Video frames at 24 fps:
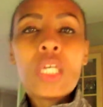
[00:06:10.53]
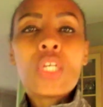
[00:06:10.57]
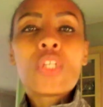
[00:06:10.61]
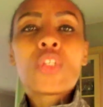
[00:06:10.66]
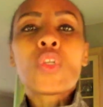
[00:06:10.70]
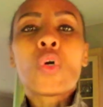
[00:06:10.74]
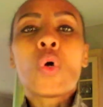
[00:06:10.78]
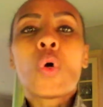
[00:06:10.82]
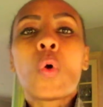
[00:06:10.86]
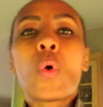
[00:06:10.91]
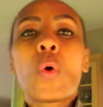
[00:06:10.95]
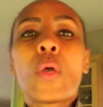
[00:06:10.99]

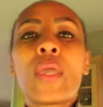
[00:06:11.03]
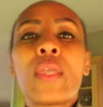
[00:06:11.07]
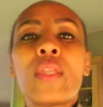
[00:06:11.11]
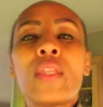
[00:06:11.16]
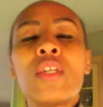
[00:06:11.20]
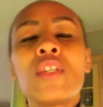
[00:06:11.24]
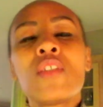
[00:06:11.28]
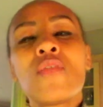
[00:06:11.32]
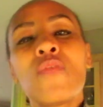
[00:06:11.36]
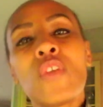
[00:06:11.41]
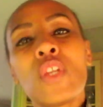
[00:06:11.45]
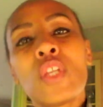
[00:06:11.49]
So in
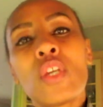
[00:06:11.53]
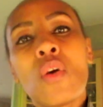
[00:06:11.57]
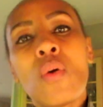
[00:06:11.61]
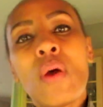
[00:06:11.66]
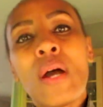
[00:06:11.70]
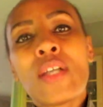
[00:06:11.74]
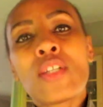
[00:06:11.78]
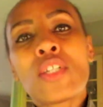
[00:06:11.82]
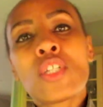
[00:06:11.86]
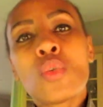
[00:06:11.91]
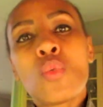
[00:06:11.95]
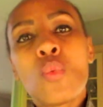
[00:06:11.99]
this video,
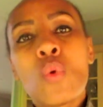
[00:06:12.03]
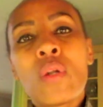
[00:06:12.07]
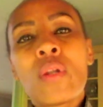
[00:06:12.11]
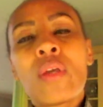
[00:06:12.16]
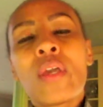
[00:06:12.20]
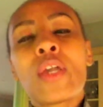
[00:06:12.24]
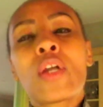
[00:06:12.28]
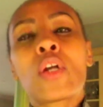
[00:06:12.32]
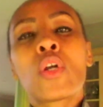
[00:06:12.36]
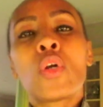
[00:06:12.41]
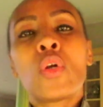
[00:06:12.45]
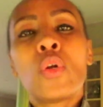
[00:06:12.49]
I just want
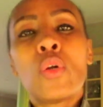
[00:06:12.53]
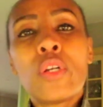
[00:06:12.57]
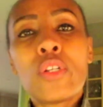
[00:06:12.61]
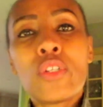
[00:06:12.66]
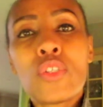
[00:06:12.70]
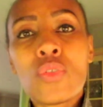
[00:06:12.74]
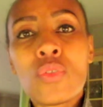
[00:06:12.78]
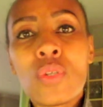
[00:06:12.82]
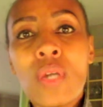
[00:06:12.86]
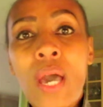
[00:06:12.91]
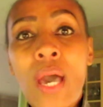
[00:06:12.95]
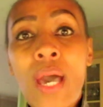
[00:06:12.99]
to encourage
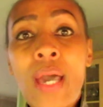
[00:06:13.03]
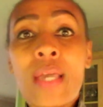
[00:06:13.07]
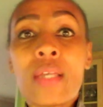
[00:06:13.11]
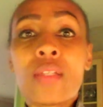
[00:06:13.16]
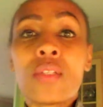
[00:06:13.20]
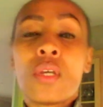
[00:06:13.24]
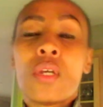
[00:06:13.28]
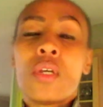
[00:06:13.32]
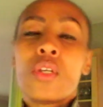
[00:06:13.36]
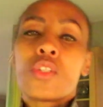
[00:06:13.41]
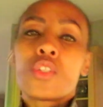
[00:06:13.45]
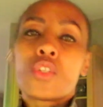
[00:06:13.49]
you
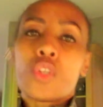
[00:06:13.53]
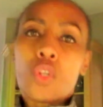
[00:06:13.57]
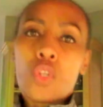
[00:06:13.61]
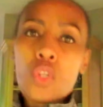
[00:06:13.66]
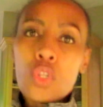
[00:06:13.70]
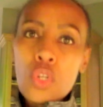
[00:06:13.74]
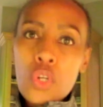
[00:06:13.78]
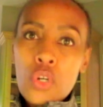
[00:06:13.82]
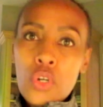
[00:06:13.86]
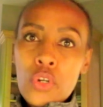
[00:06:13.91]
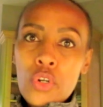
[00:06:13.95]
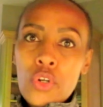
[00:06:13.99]
guys to
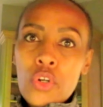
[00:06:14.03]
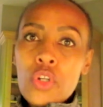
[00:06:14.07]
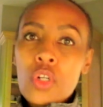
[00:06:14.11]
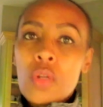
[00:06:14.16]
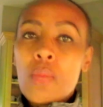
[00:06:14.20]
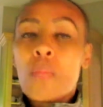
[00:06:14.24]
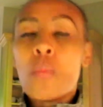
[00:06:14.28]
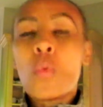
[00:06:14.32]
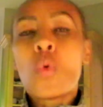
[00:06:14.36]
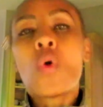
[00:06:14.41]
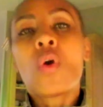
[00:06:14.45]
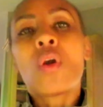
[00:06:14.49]
learn
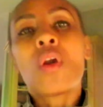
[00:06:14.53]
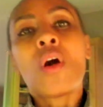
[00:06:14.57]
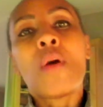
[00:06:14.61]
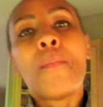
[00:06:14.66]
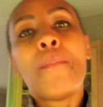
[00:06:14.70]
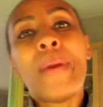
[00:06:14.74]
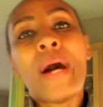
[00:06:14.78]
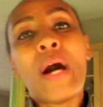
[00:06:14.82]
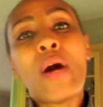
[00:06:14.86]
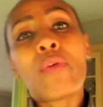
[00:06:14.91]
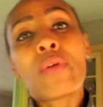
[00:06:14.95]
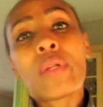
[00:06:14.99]
more
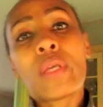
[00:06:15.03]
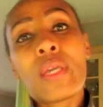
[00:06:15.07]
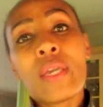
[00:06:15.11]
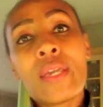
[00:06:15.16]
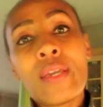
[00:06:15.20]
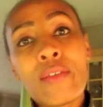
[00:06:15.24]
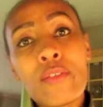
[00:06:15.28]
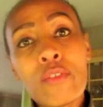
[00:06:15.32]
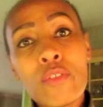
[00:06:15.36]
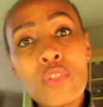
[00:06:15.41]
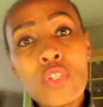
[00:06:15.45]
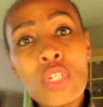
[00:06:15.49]
about
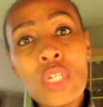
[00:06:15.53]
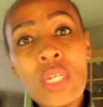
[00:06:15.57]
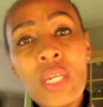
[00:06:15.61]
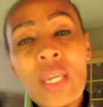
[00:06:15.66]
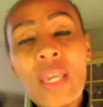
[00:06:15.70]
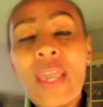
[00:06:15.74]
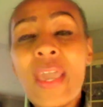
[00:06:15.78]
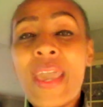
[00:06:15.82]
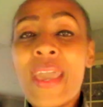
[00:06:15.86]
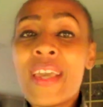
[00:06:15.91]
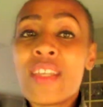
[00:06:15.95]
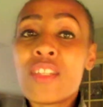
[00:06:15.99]
energy
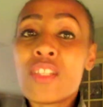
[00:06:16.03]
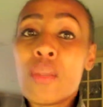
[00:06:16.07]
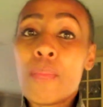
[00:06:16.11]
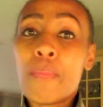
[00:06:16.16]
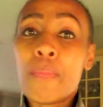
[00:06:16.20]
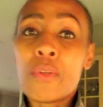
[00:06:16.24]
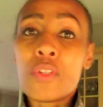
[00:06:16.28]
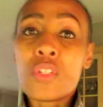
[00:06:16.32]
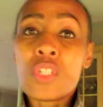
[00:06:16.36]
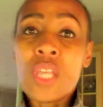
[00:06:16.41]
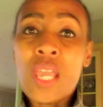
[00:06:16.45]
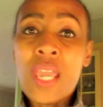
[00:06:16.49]
as it
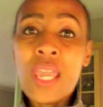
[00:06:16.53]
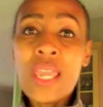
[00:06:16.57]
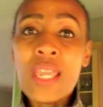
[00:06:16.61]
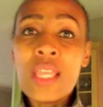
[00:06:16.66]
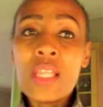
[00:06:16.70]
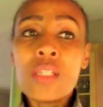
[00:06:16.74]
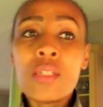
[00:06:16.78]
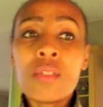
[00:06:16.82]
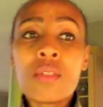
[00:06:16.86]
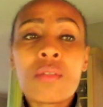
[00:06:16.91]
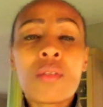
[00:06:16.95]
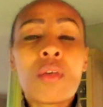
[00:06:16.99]

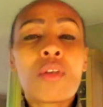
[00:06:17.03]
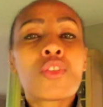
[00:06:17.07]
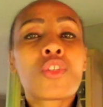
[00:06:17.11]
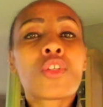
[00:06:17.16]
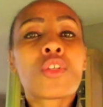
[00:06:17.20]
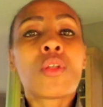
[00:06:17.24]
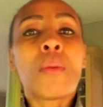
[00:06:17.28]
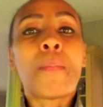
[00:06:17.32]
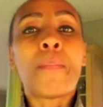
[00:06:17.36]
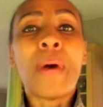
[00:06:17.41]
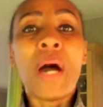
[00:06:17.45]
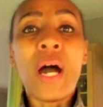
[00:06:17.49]
pertains
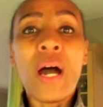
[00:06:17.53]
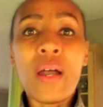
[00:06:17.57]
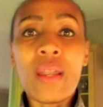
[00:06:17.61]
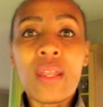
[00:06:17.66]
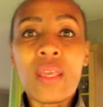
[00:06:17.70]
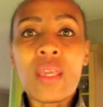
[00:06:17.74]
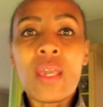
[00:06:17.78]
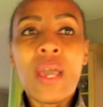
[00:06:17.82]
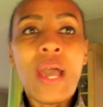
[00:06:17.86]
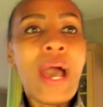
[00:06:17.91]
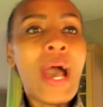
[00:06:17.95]
to the body.